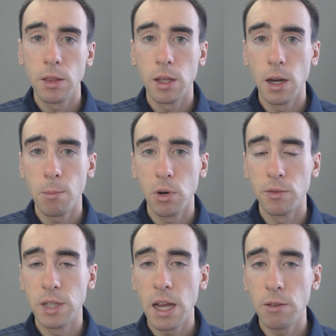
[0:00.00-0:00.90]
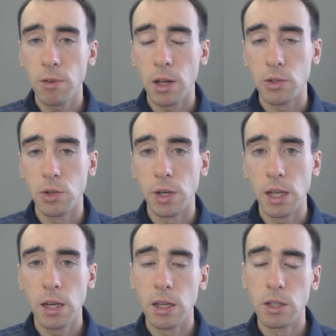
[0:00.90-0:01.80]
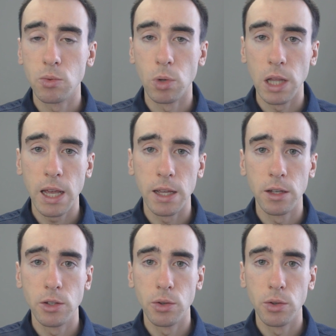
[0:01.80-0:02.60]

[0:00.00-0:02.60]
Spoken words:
the number of data files you need is related